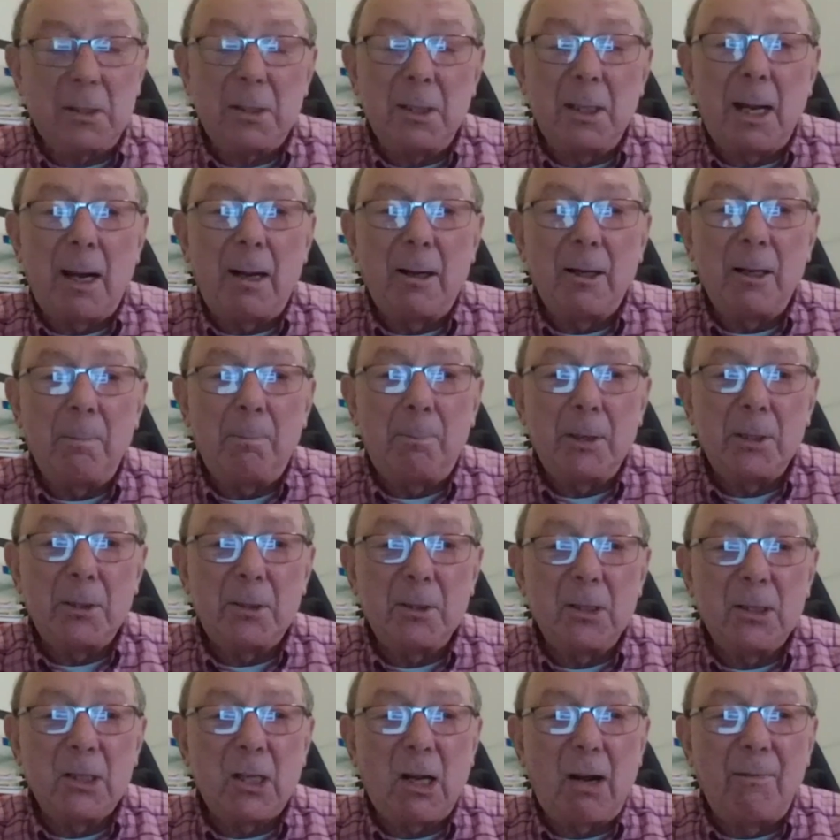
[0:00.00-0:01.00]
it's the only
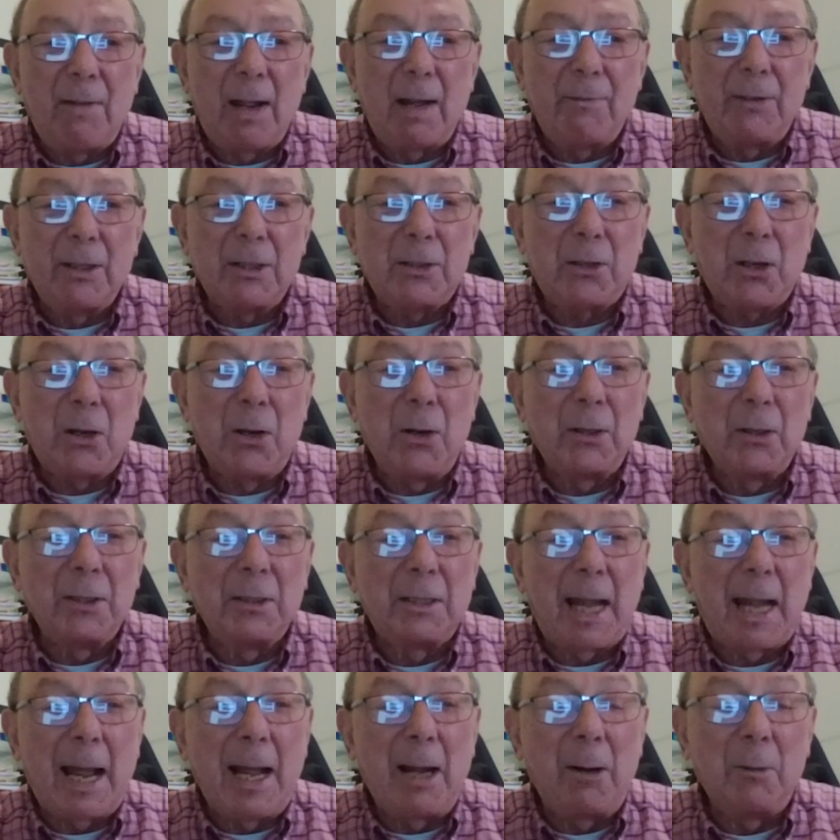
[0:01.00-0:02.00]
business I've ever
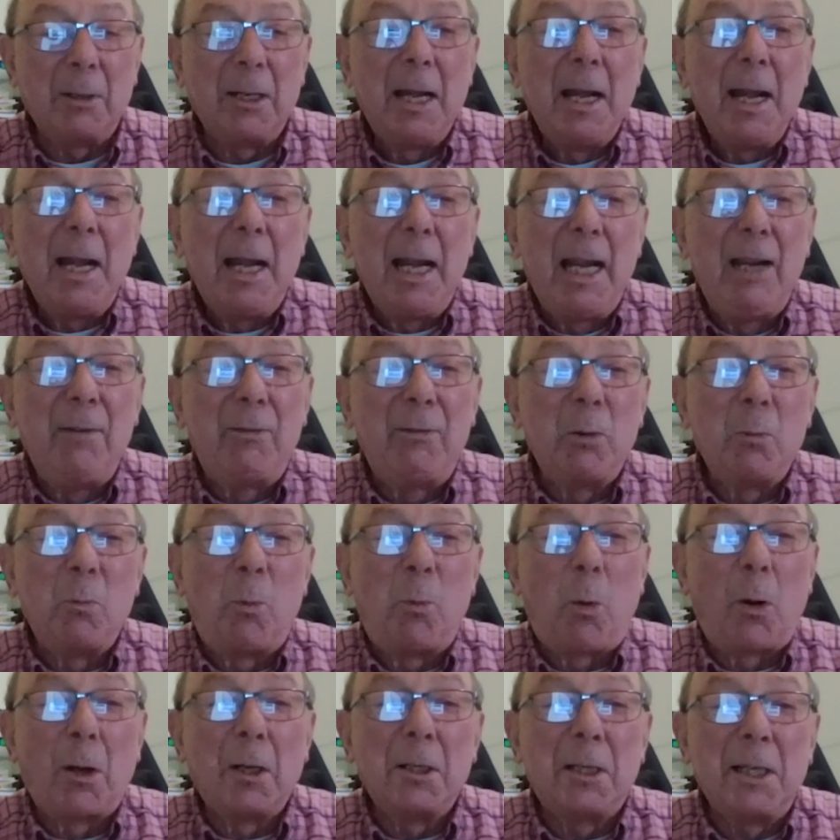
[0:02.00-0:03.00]
turned down,
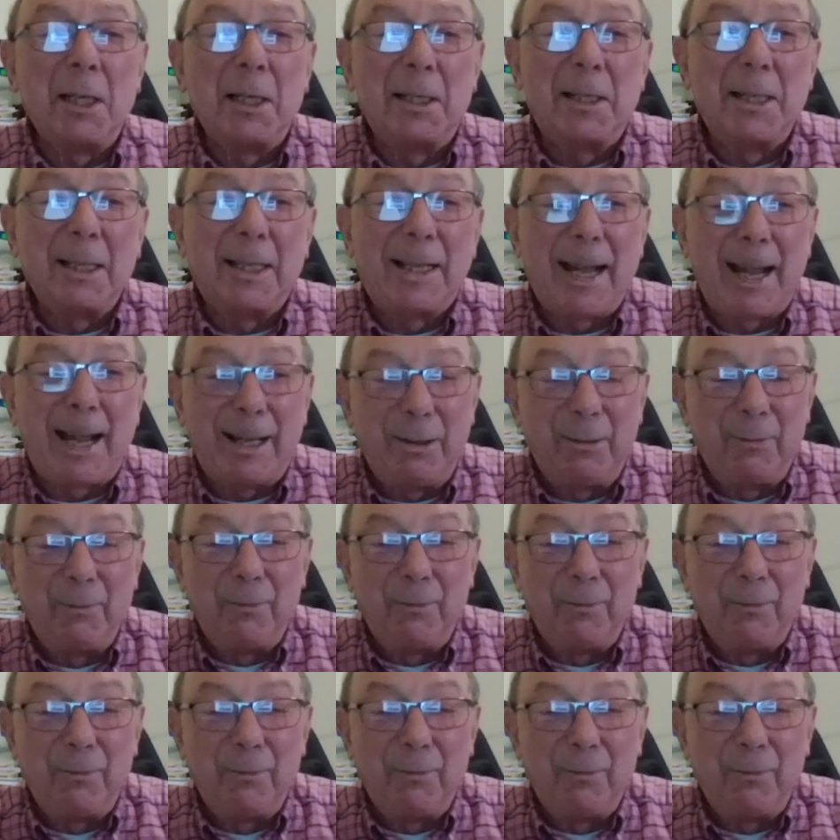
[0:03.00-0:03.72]
even wanting to get